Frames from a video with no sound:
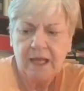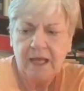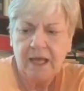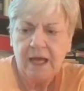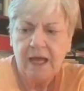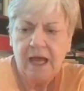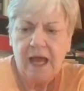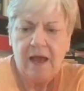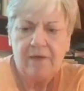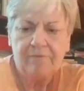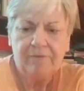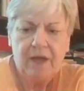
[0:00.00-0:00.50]

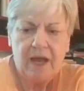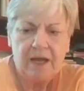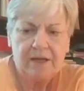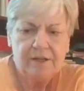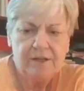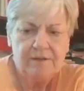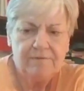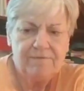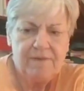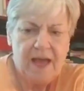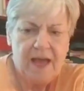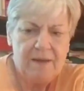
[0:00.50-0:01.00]
I've got to
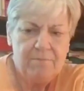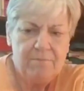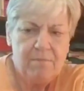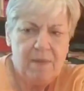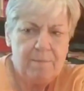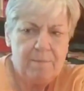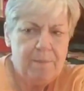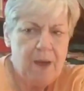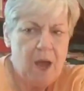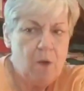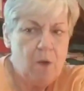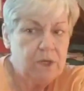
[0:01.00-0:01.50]
find my
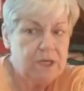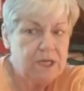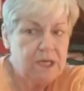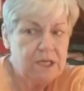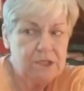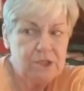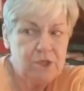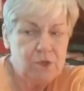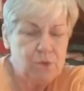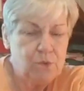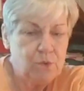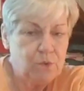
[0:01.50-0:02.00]
pokey
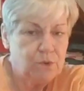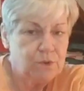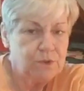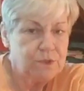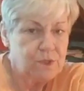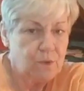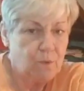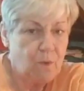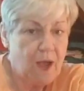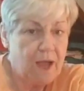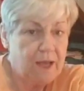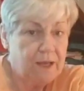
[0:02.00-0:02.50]
tool
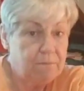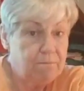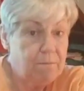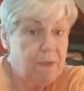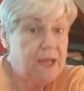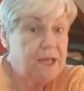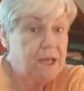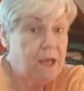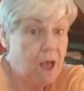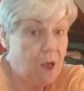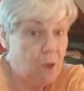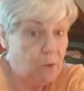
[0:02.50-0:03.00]
so I can
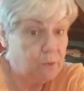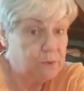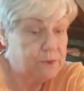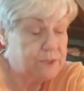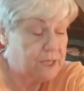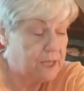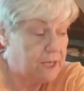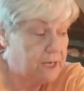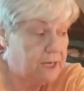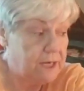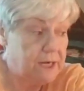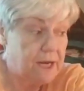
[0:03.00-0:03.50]
make holes
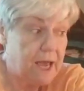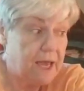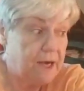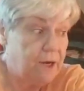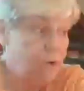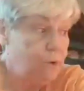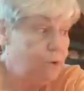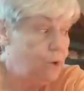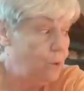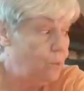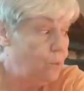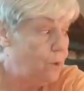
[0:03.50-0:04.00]
in it. I
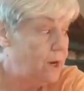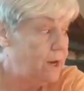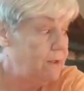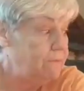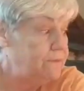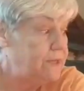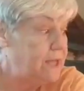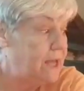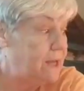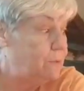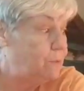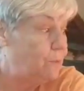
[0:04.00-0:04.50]
don't know what I've
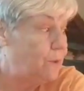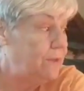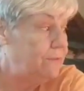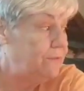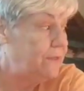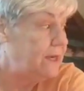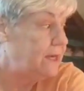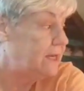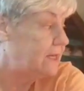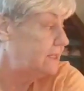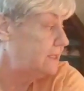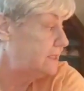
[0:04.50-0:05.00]
done with
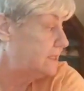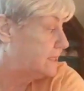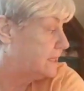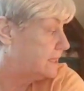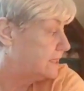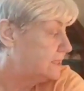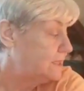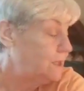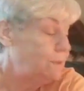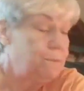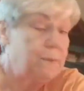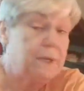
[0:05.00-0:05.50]
it. It's
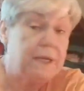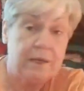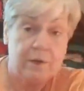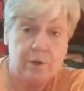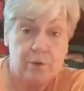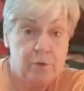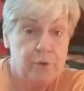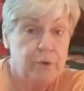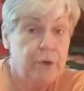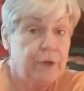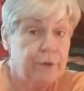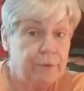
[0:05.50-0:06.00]

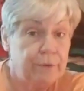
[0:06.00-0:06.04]
disappeared.